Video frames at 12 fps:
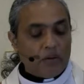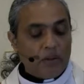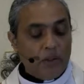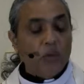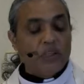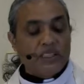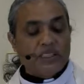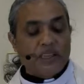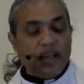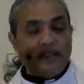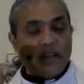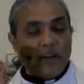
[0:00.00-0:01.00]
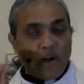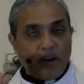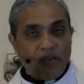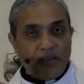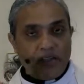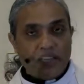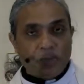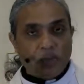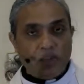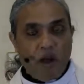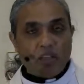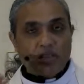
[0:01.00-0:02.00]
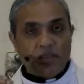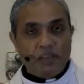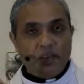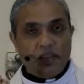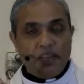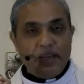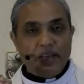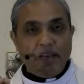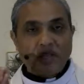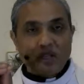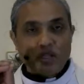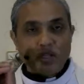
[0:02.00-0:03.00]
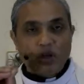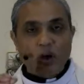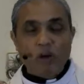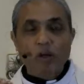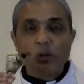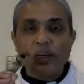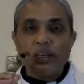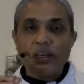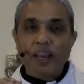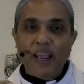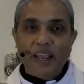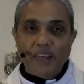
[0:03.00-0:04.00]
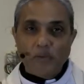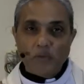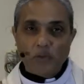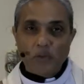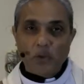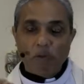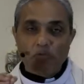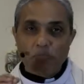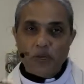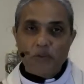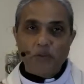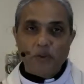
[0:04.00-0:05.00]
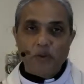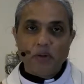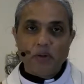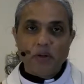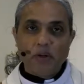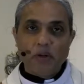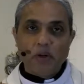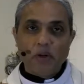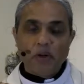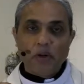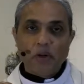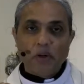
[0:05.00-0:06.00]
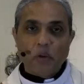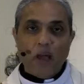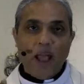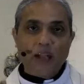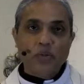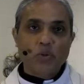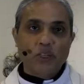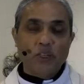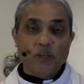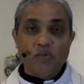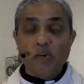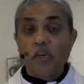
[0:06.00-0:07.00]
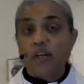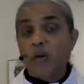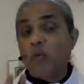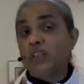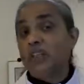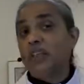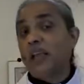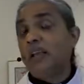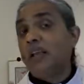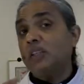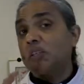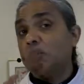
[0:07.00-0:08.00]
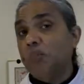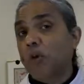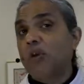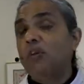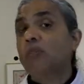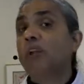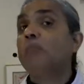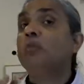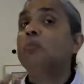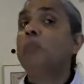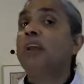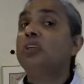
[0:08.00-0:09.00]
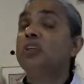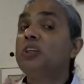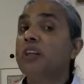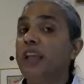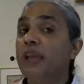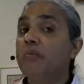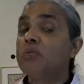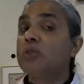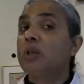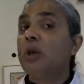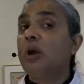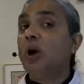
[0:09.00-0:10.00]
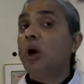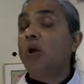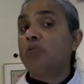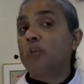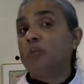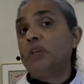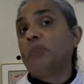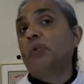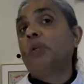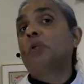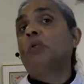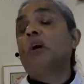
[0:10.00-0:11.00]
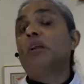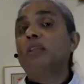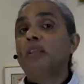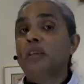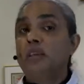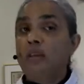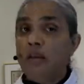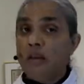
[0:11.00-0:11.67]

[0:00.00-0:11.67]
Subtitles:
Luke is saying that not everything has been lost. He gives us concrete names of people who actually converted. And once again, it's important for him to mention names of the people who are in the